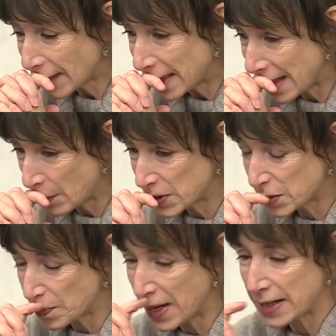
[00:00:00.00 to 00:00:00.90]
that
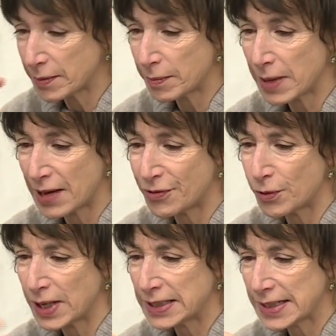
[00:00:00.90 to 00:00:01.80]
was my
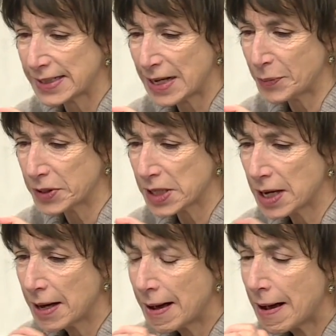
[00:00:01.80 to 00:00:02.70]
Ferrante's Naples.
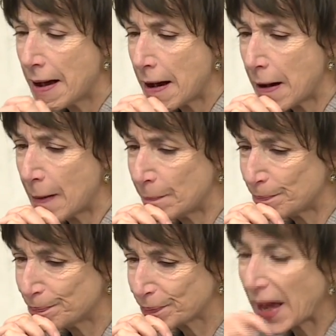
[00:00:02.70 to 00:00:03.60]
While
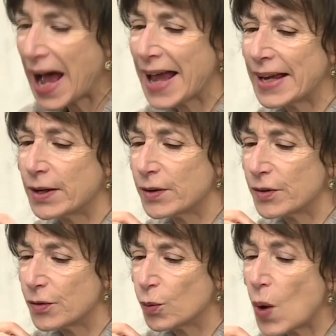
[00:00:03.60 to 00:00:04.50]

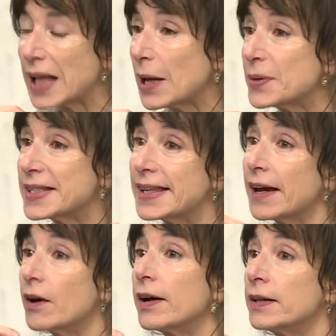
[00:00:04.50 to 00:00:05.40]
I was
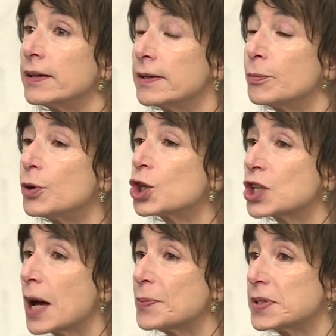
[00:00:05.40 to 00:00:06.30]
there in the
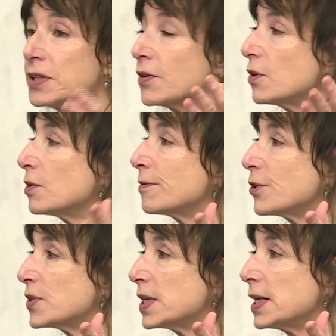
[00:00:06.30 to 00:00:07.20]
bookshops near the
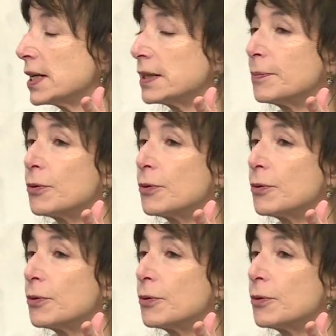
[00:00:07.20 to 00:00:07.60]
university on the